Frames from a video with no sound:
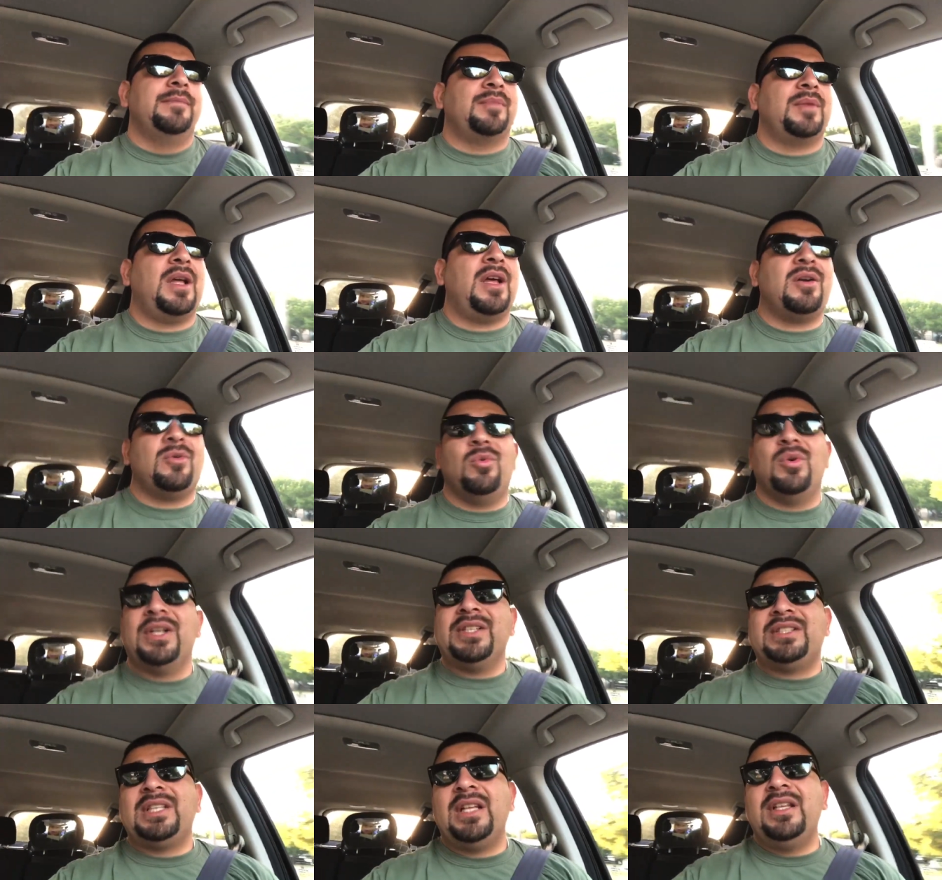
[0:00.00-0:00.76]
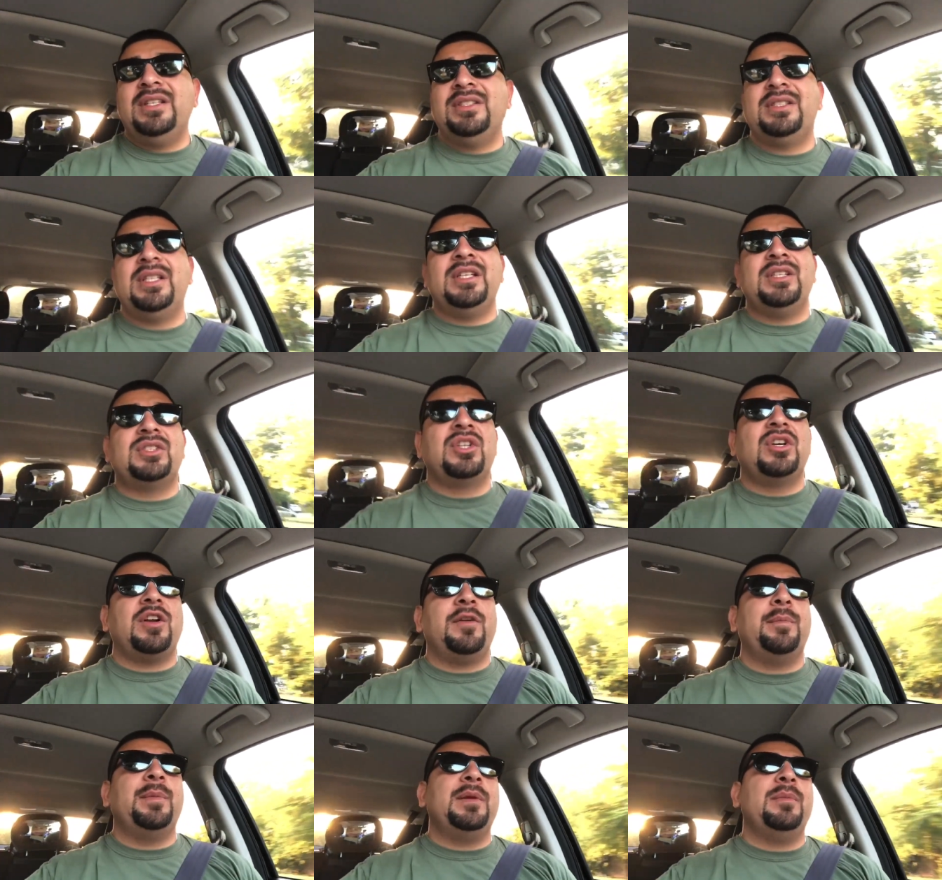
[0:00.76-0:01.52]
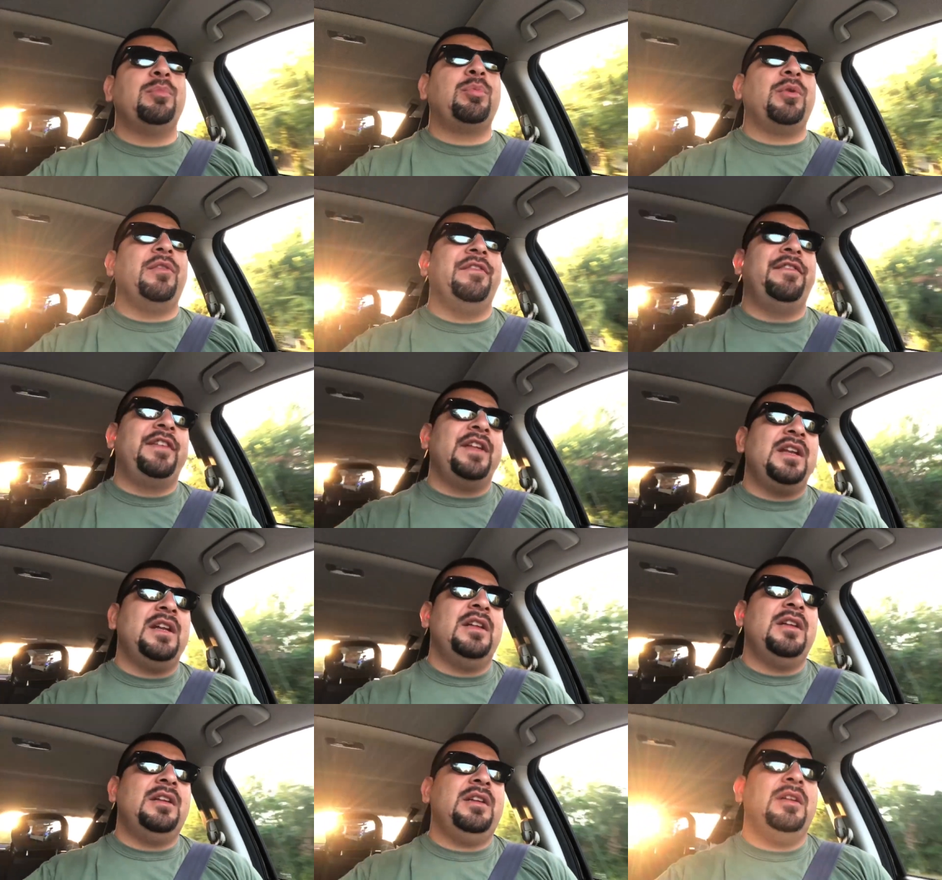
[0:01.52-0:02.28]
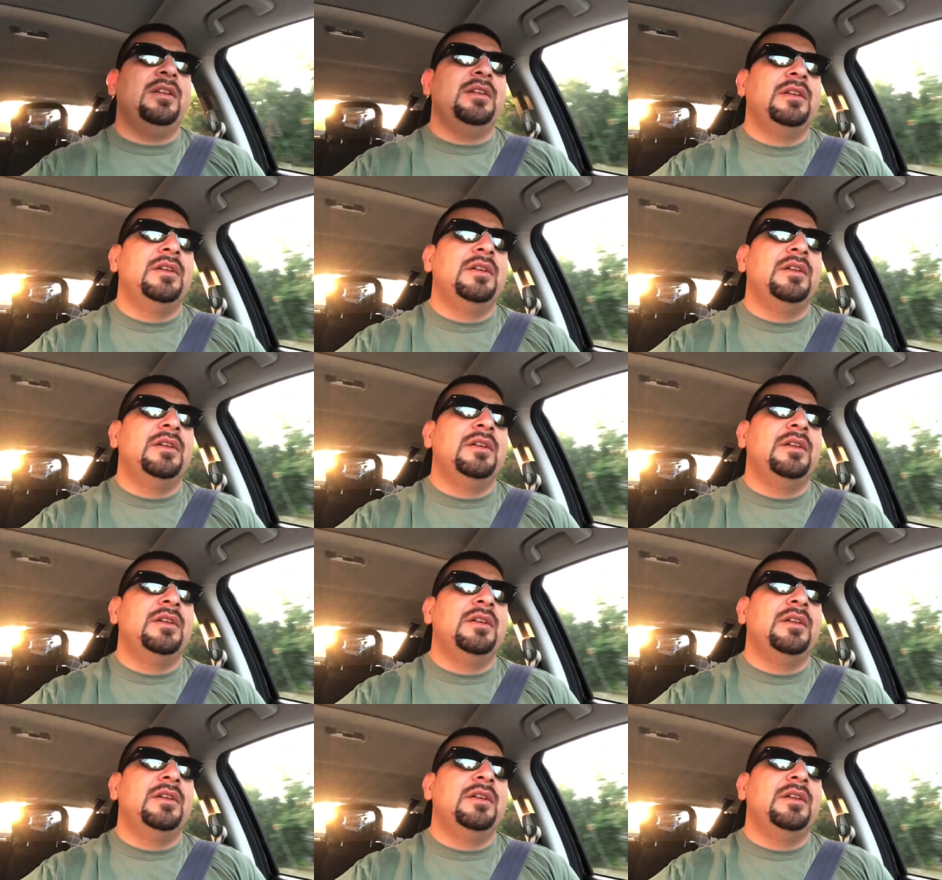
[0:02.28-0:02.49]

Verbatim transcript: I don't want to say these things could have been prevented,